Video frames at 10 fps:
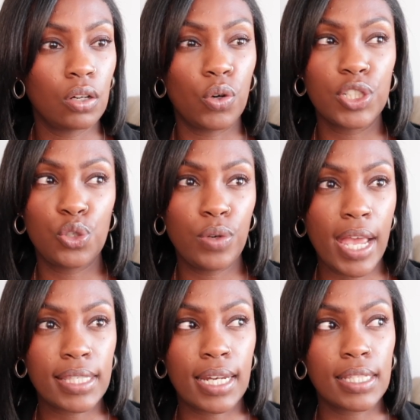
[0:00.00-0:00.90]
or 2
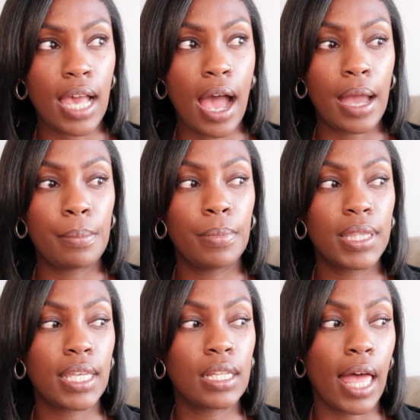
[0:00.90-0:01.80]
days at a time,
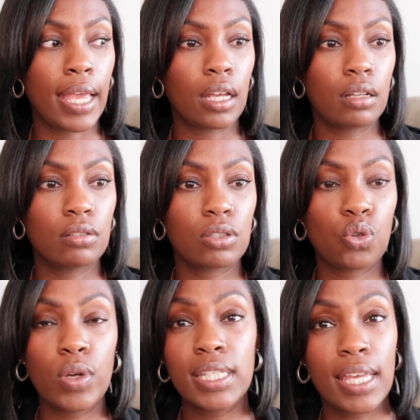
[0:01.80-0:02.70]
but then like
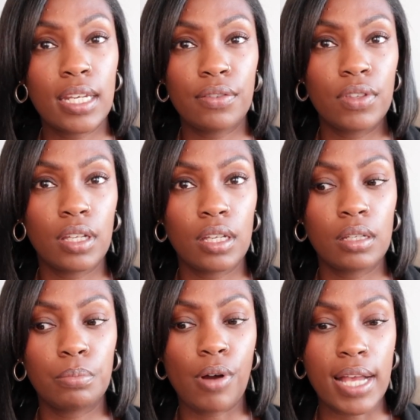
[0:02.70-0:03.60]
towards the end of
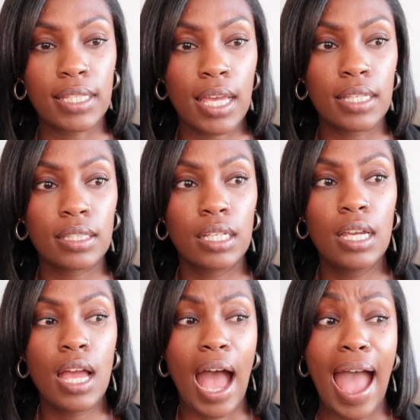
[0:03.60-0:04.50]
the process,
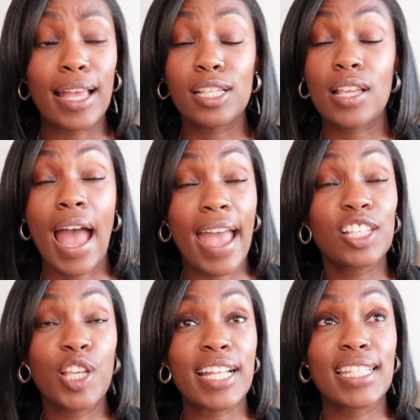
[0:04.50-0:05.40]
I
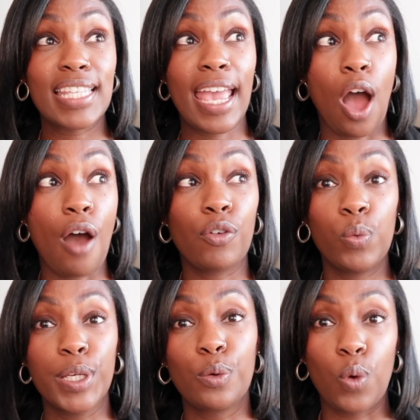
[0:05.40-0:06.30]
actually had to take off a
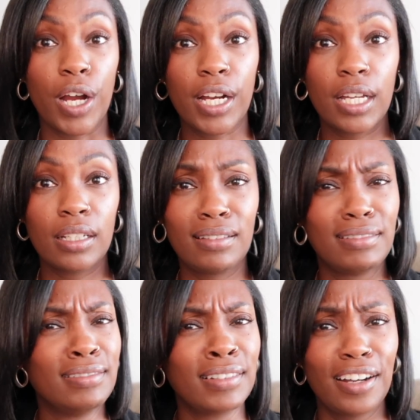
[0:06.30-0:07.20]
week of work.
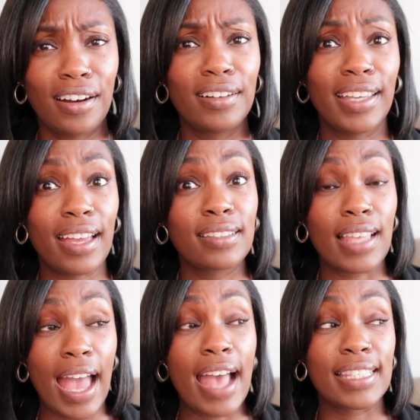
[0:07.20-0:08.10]
Girl, yes,
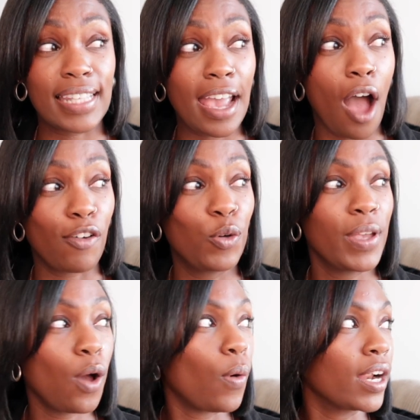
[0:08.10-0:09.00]
I had to take off a
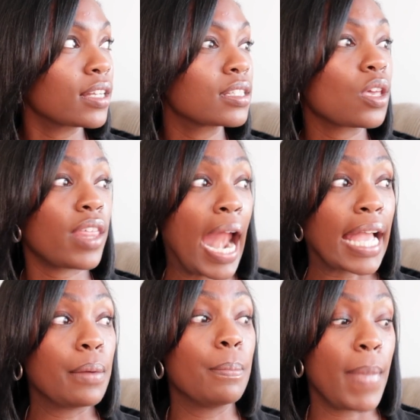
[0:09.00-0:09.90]
week of work so that I
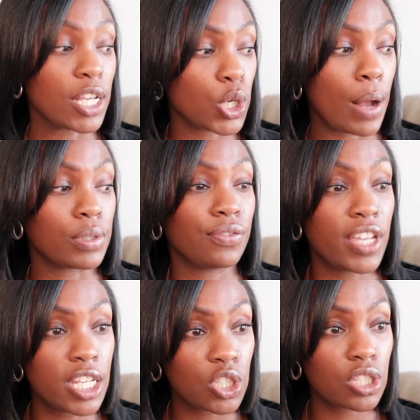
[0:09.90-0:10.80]
could make sure I was
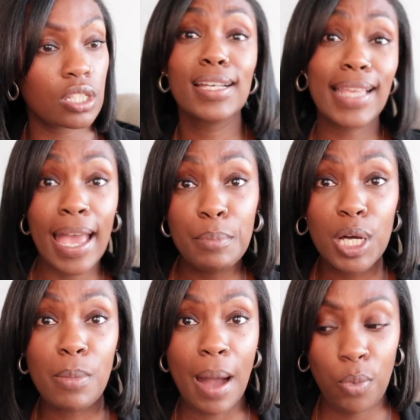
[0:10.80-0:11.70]
finished, because I had
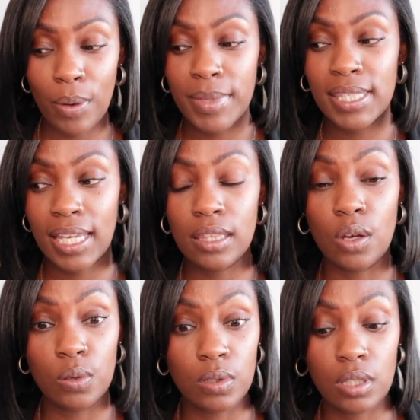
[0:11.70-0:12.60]
booked my appointment to get
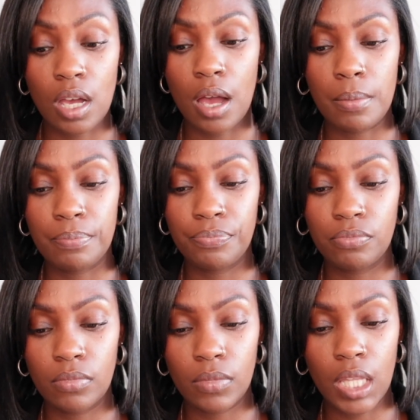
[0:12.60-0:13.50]
those,
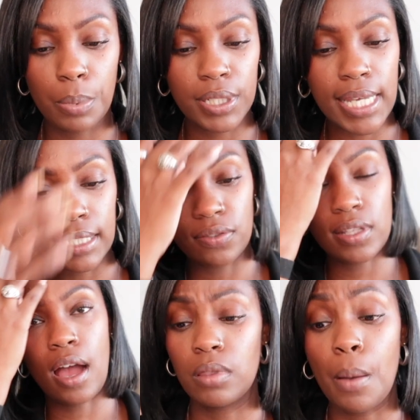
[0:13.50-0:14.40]
the protective
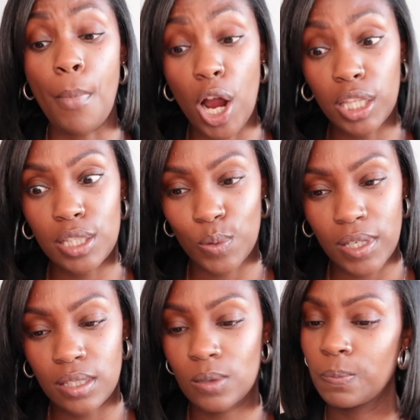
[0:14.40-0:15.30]
style, the Marley
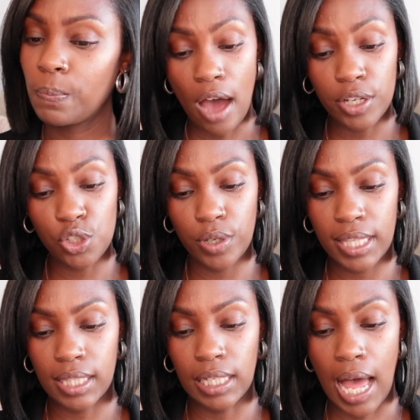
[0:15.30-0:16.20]
twist. How did you
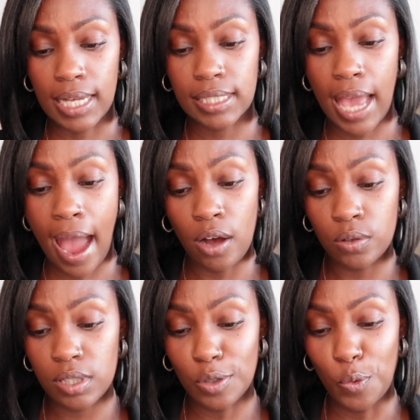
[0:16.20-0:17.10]
get the locks
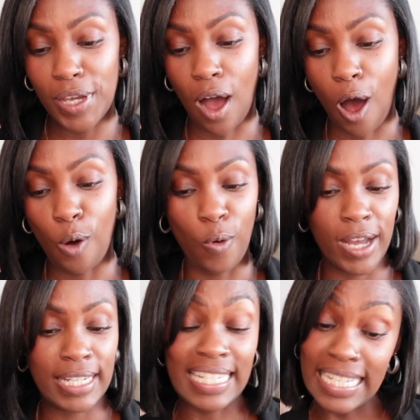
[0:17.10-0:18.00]
out? We all
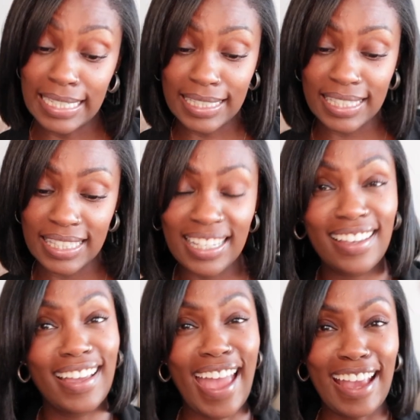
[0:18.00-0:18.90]
want deets.
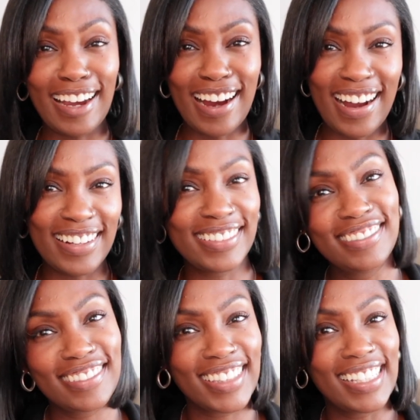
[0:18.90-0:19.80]
Hey
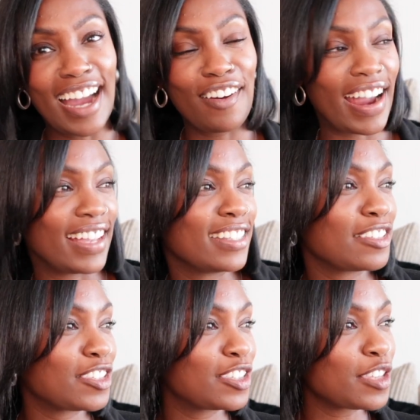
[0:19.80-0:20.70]
girl. All right,
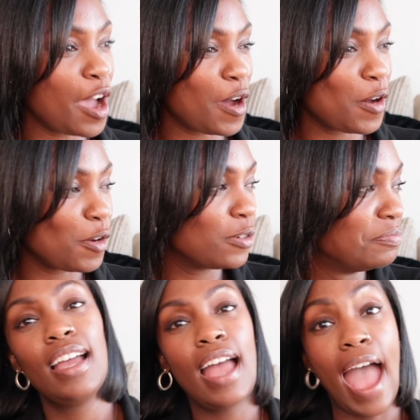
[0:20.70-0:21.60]
so
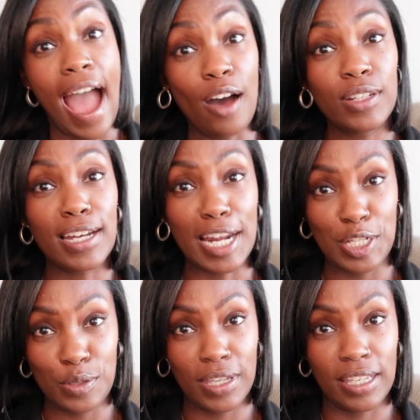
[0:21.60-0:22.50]
how did I
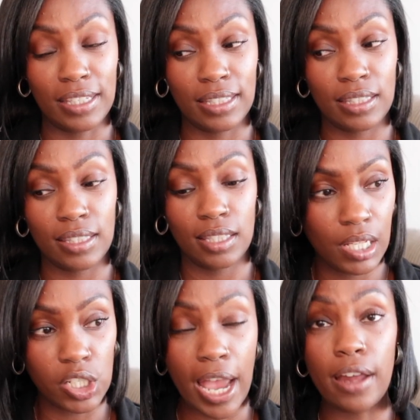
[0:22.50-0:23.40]
do this?
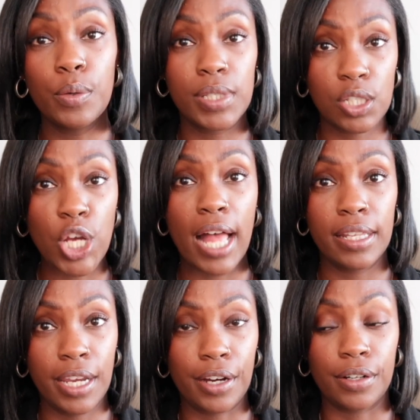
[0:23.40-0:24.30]
Child, it was trial
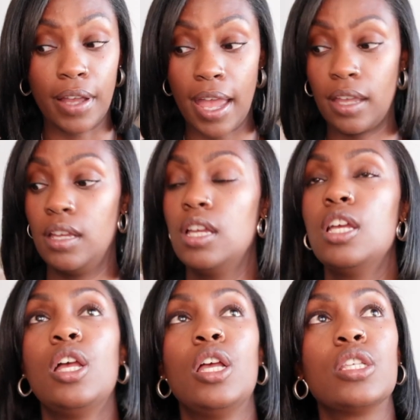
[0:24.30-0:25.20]
and error, okay?
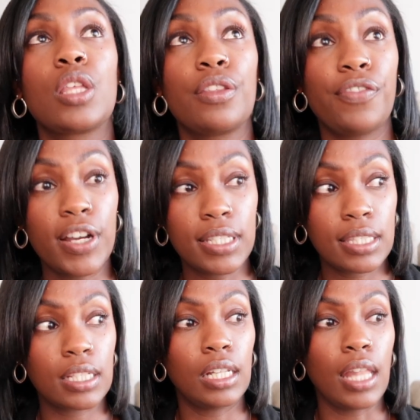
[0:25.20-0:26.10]
So the first
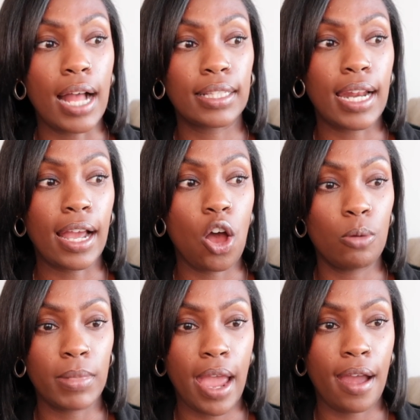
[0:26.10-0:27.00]
lock that I
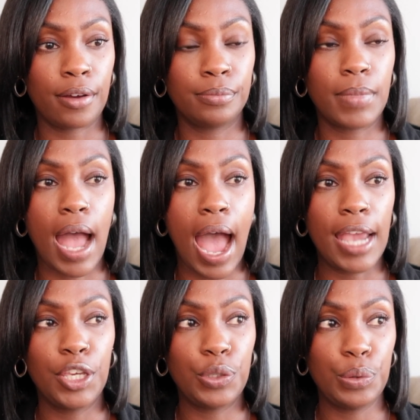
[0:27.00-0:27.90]
combed down,
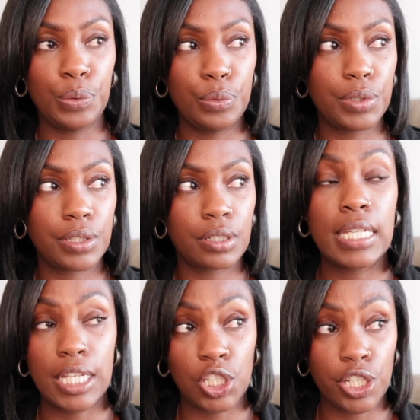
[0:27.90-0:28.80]
I used
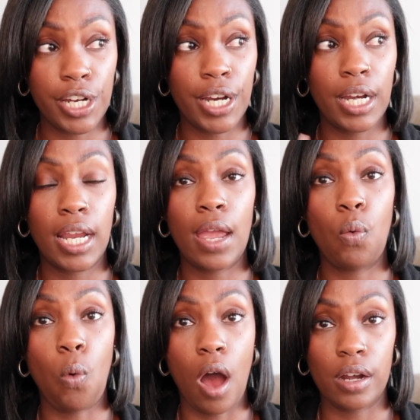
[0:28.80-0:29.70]
conditioner
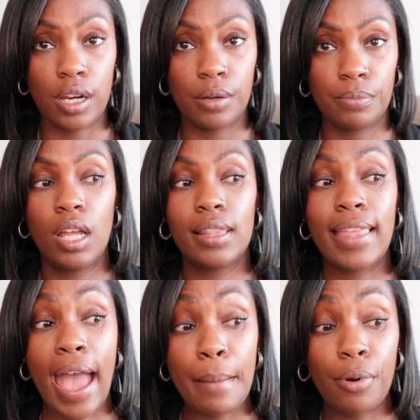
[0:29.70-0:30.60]
and water.
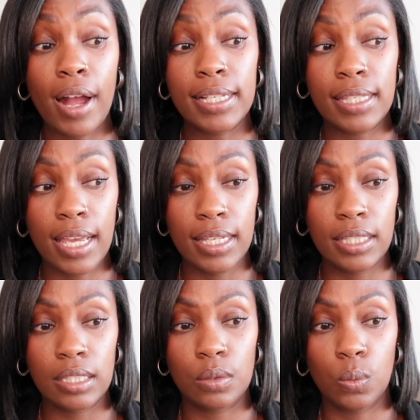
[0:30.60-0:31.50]
That process
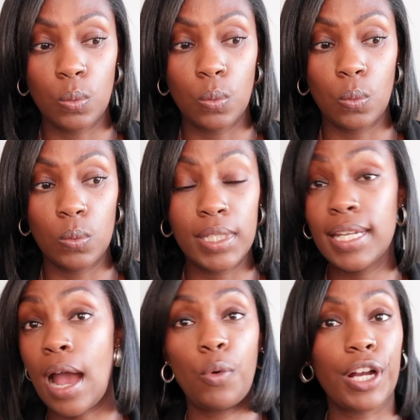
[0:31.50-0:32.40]
did
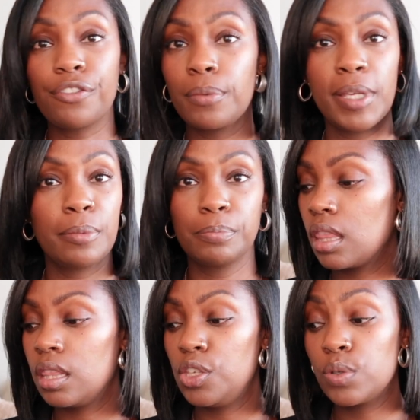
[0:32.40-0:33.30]
not work for me.
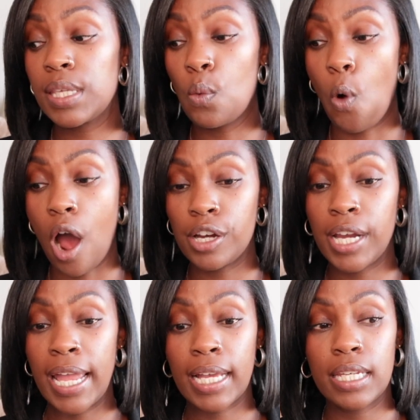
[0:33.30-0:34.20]
Using water
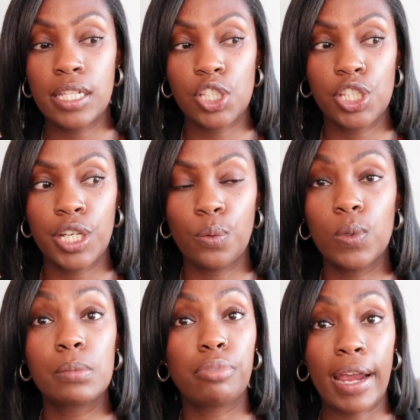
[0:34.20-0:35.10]
and conditioner
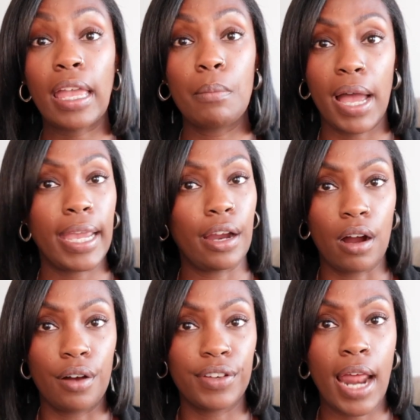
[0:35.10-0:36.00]
was breaking my hair
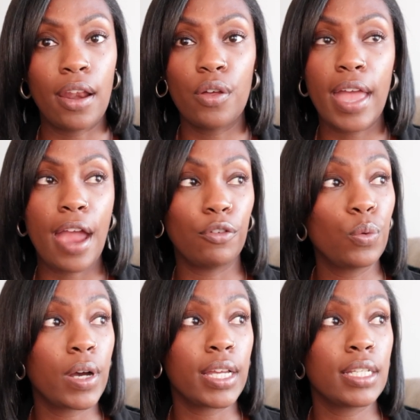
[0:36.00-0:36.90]
off. And I know that
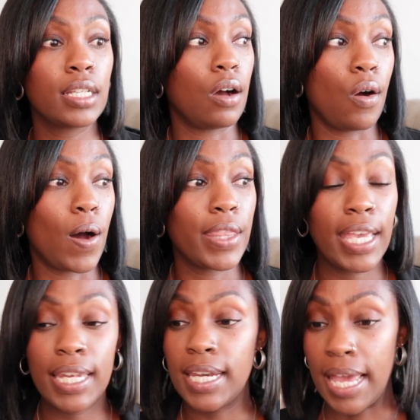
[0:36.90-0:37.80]
everyone on the
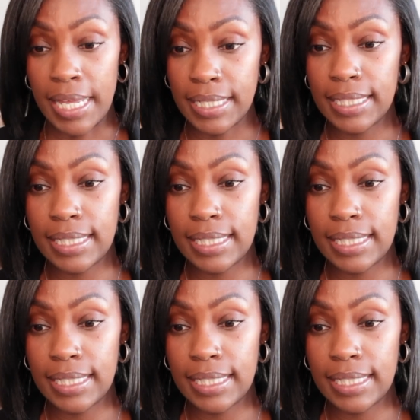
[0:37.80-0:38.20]
internet